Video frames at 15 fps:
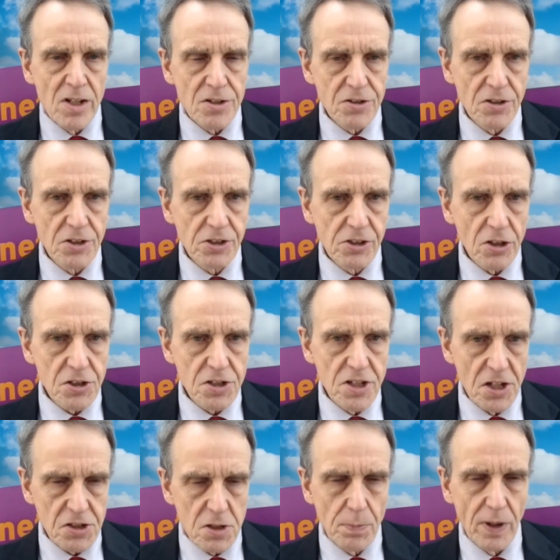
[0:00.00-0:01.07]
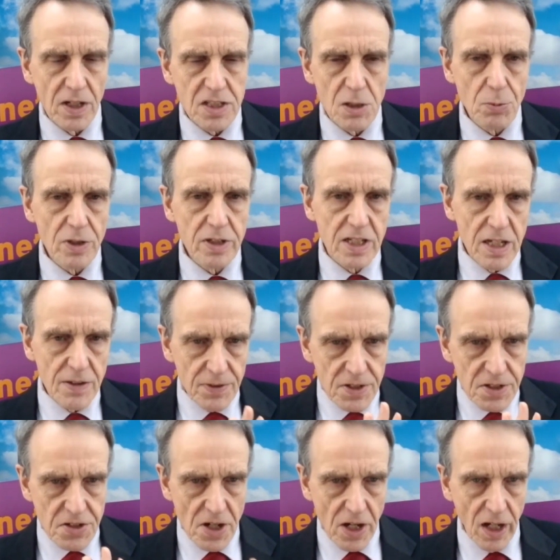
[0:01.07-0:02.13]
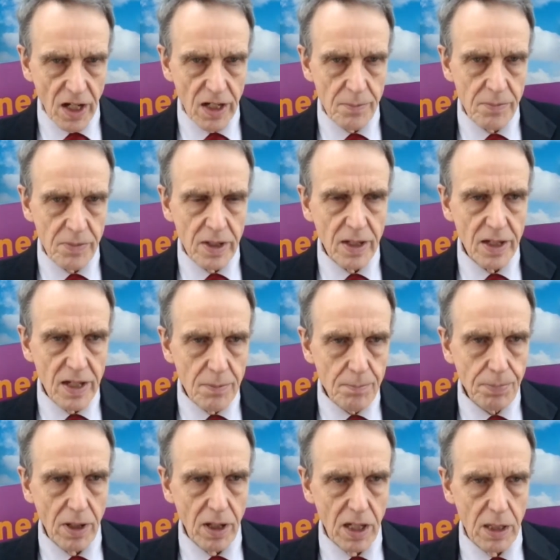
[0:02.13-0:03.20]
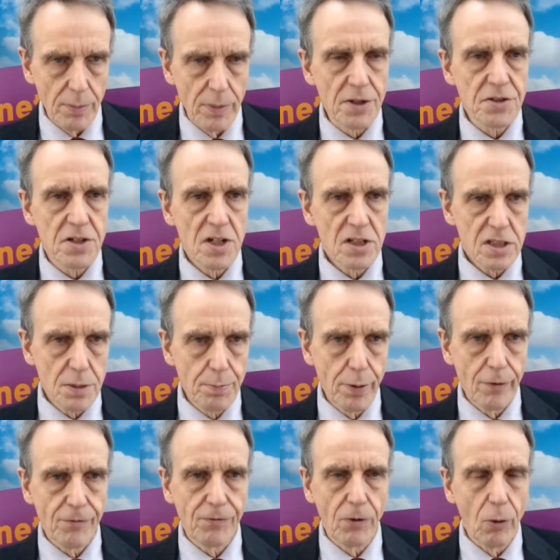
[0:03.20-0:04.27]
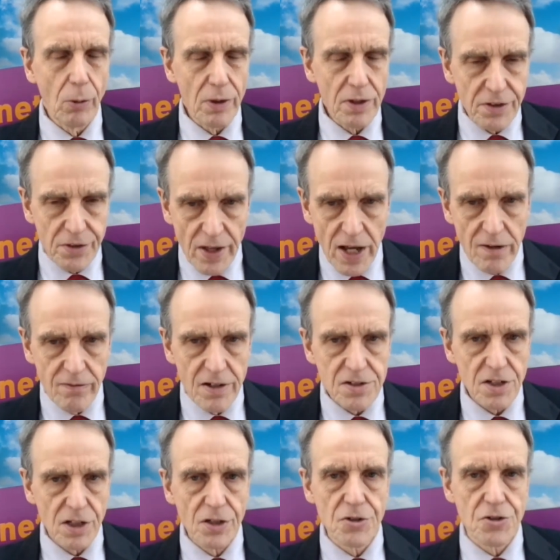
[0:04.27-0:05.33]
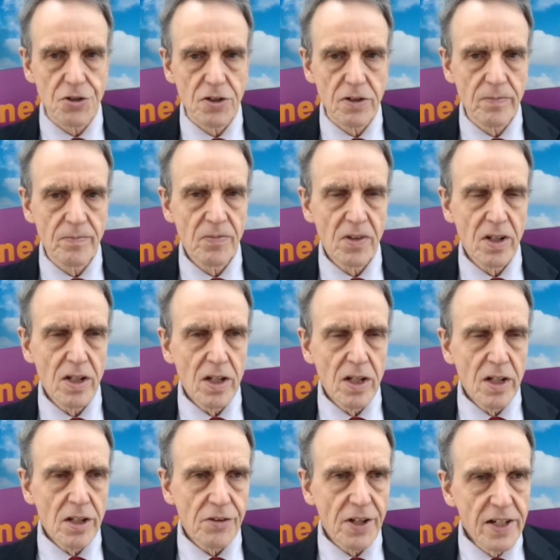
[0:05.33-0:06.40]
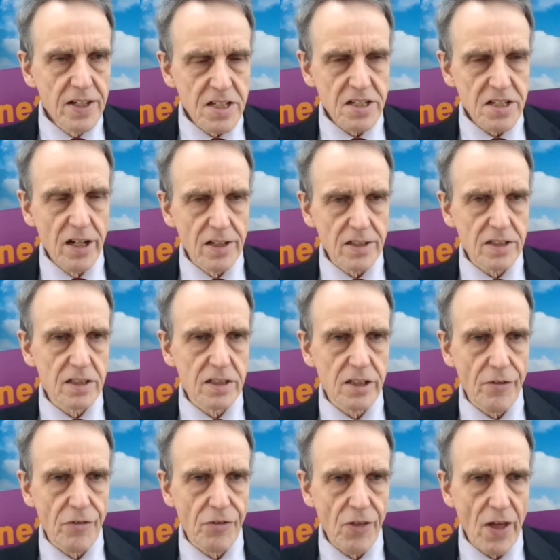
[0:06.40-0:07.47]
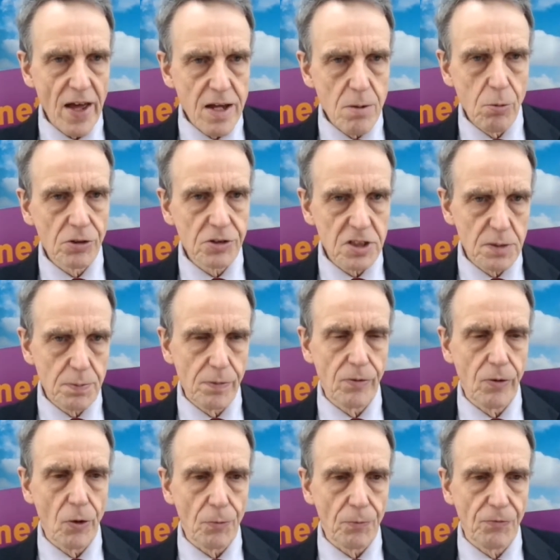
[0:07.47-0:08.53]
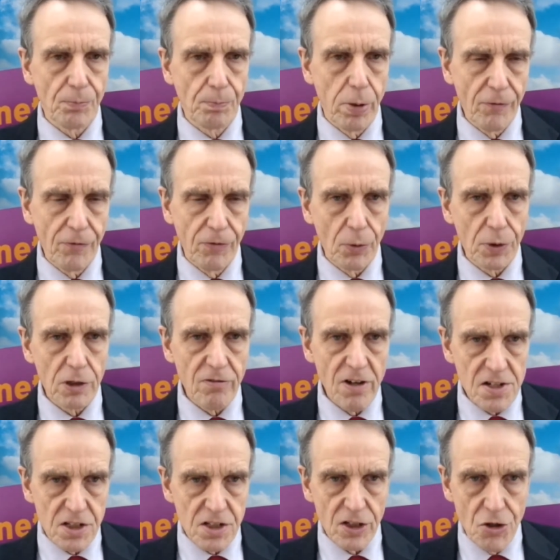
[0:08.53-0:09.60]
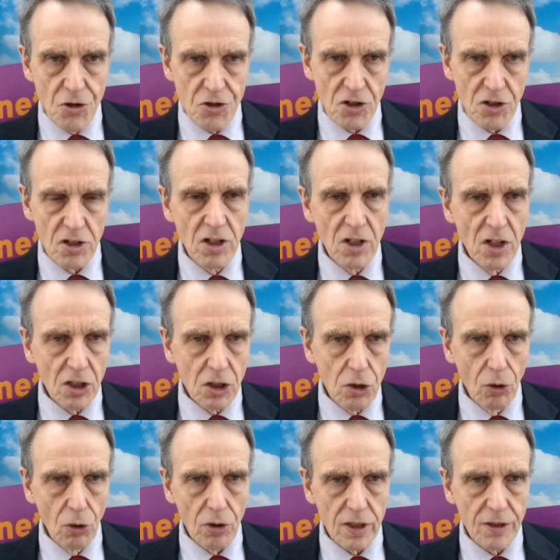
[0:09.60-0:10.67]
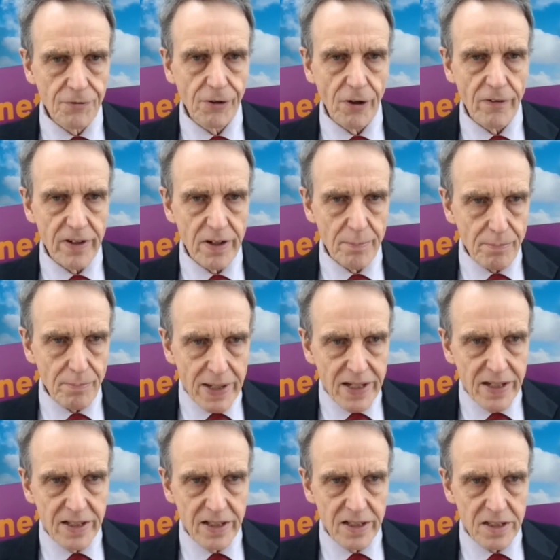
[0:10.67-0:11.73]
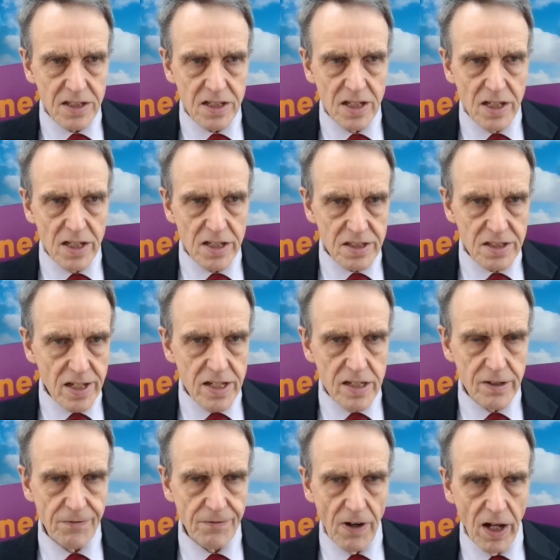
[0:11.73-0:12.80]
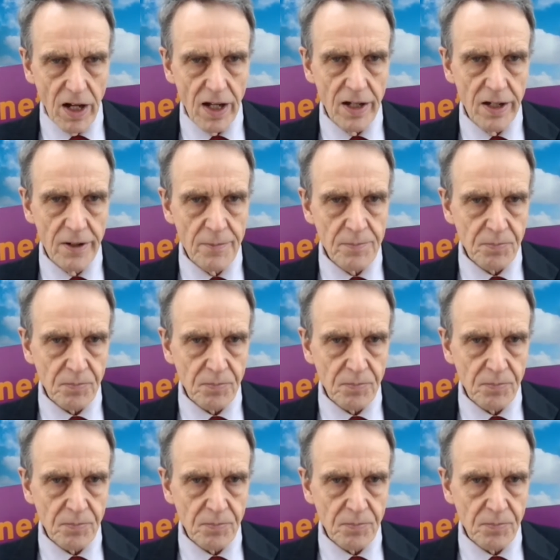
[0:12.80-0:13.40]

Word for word: So the Scottish National Party were given time in Parliament to put forward their resolution. They decided that they wanted to put forward a resolution calling for an immediate ceasefire